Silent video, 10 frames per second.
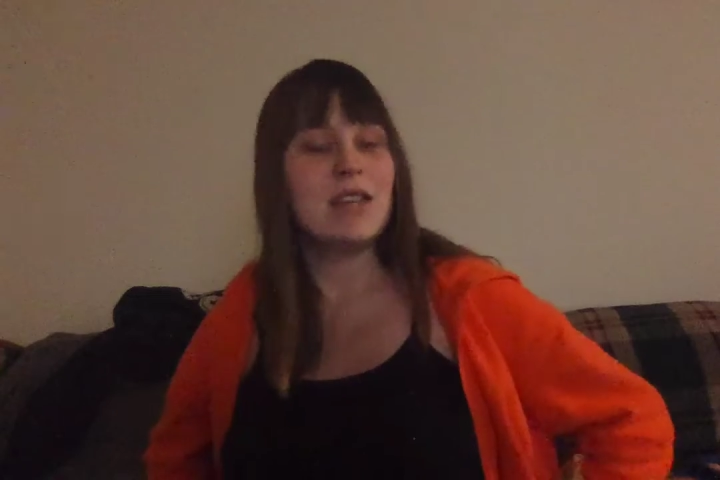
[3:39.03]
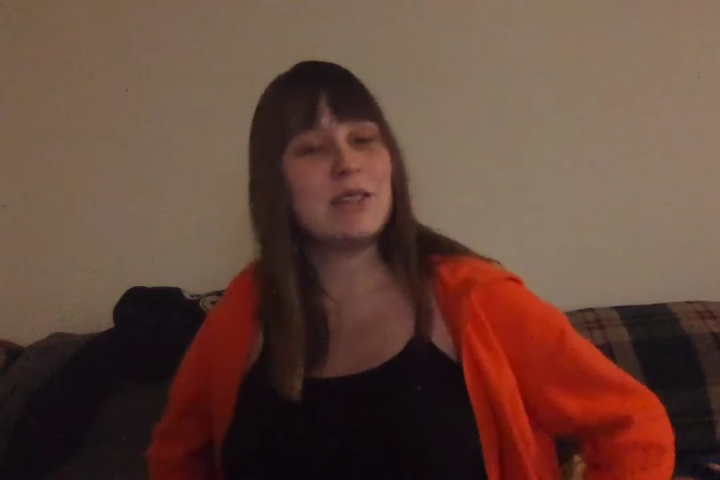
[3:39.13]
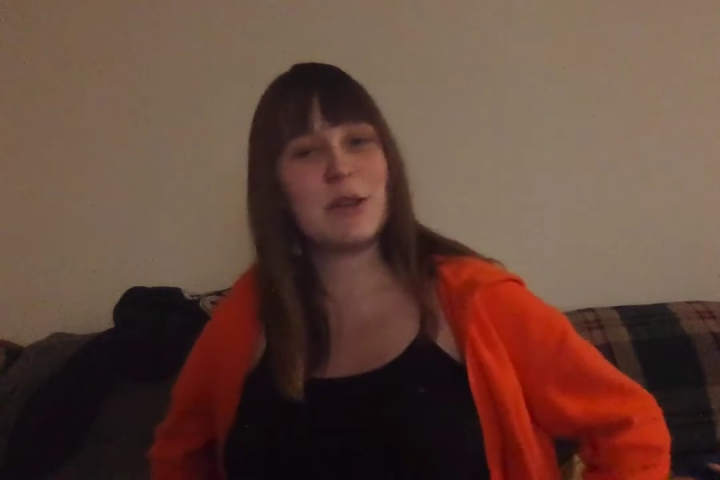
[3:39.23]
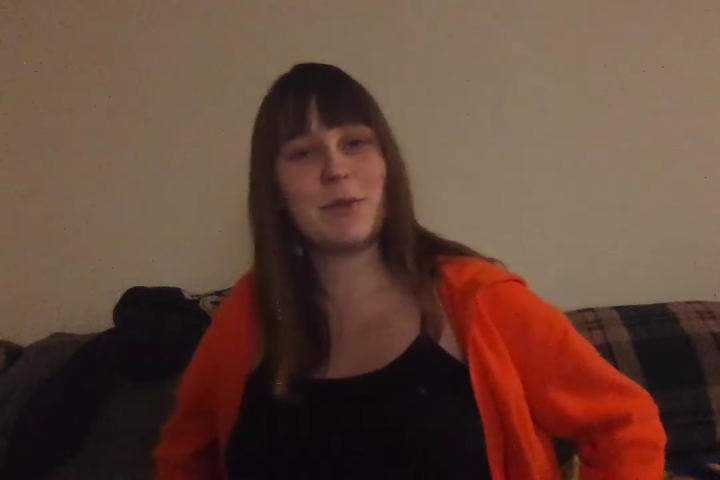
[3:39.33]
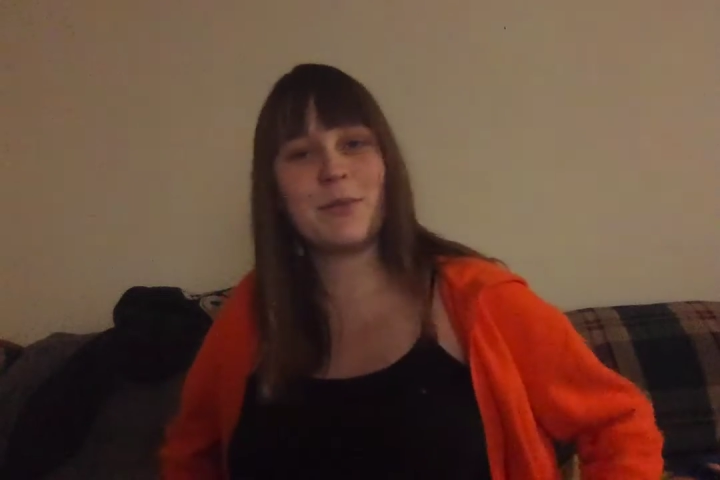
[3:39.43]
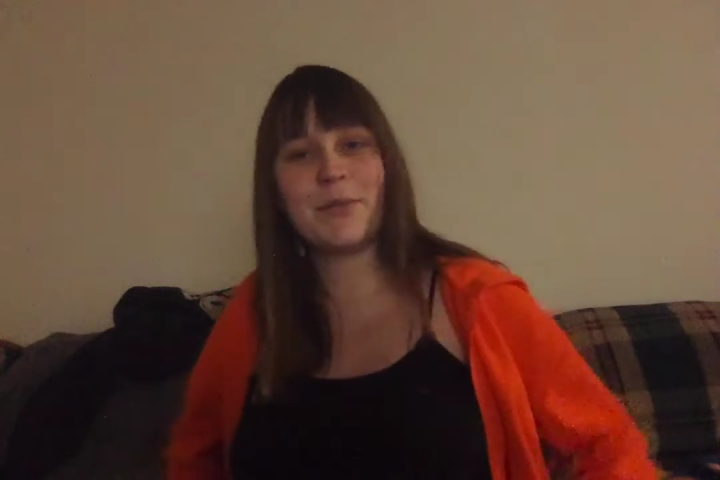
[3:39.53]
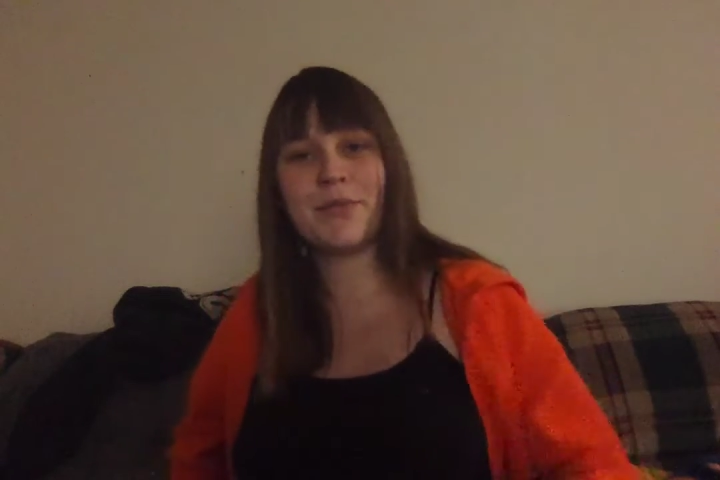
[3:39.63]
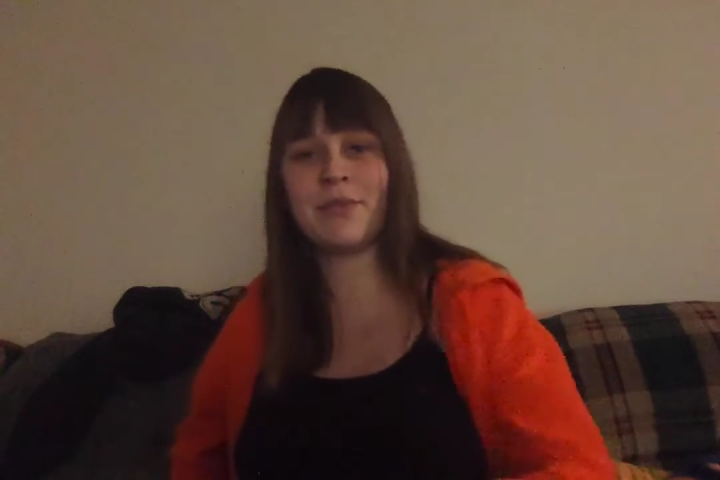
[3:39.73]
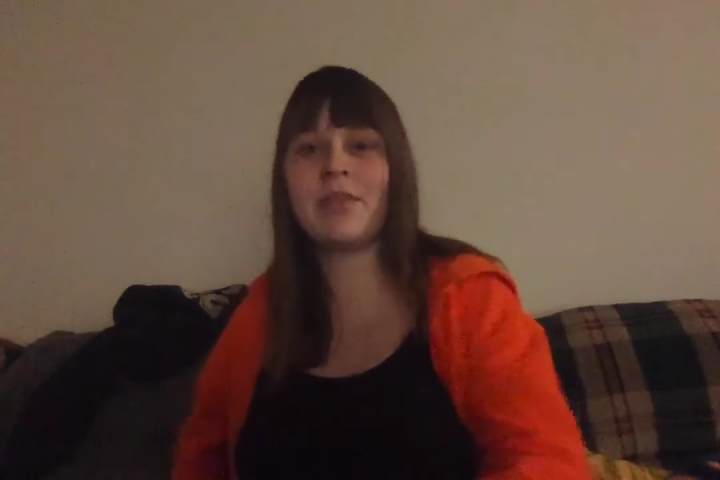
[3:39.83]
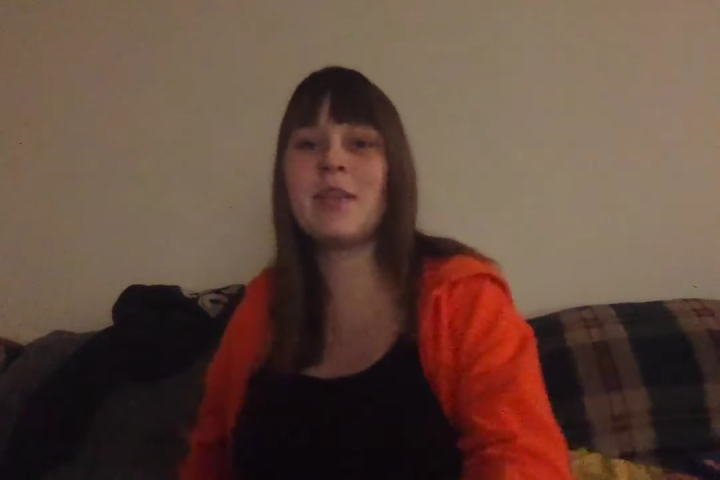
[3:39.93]
So,
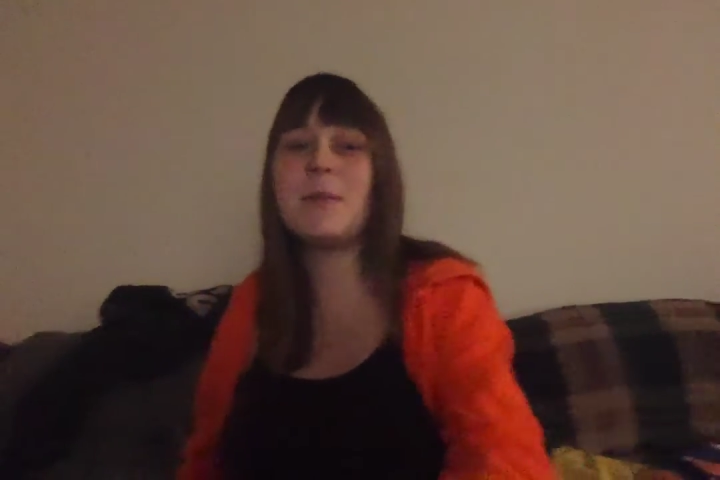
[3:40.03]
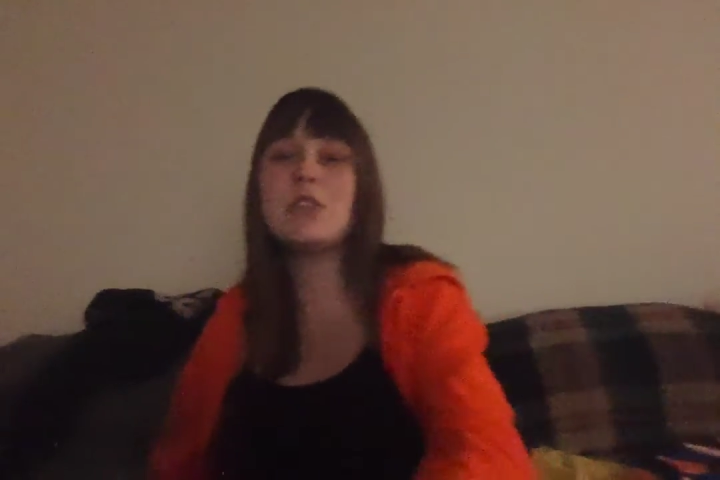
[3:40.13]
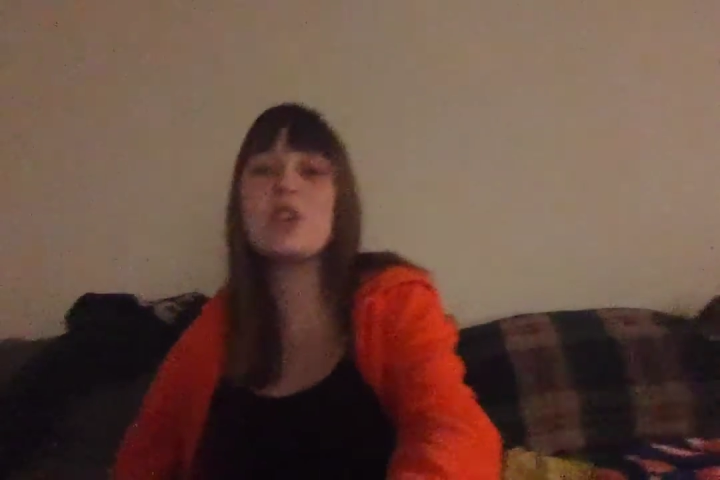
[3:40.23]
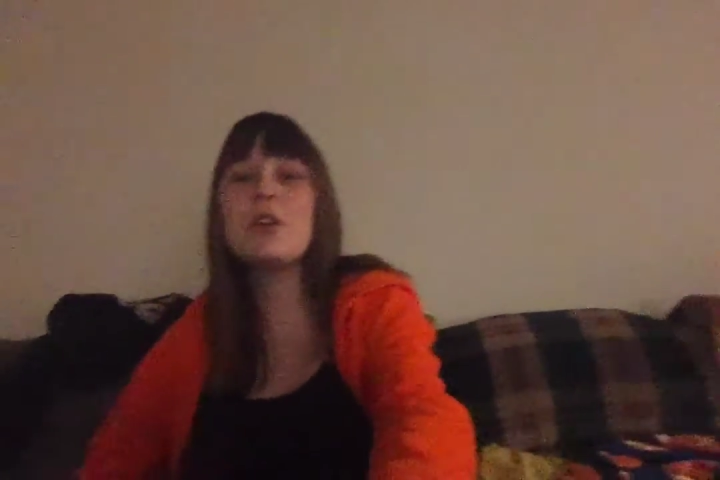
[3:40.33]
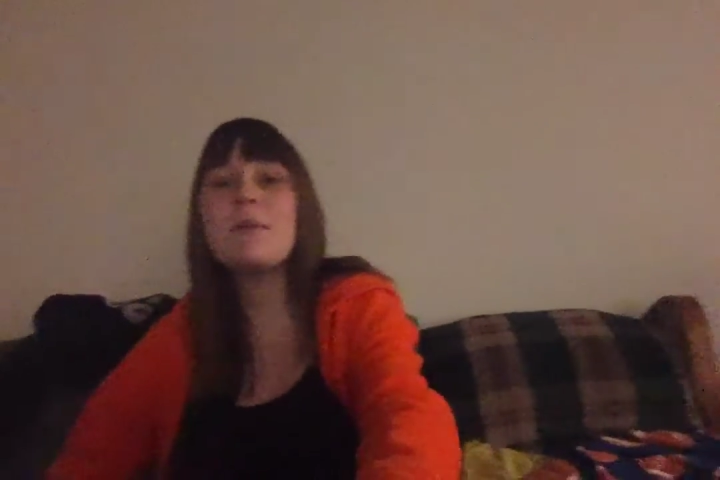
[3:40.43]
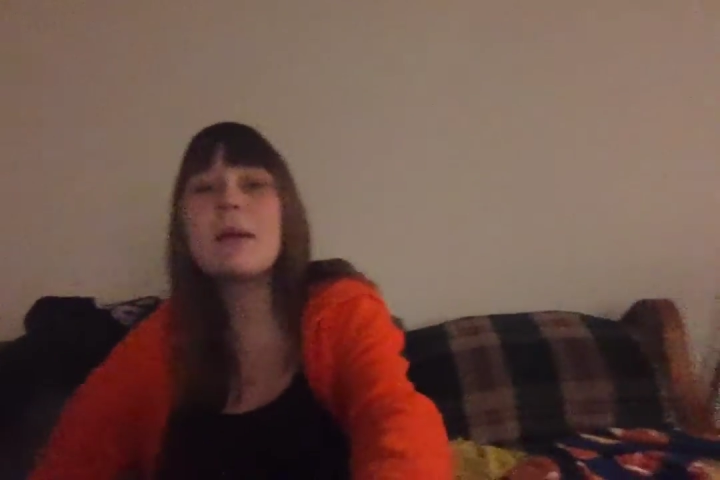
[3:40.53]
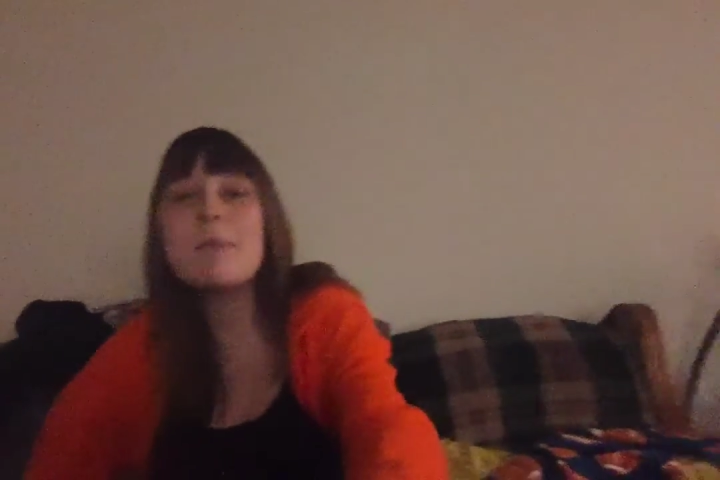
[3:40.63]
let me show you my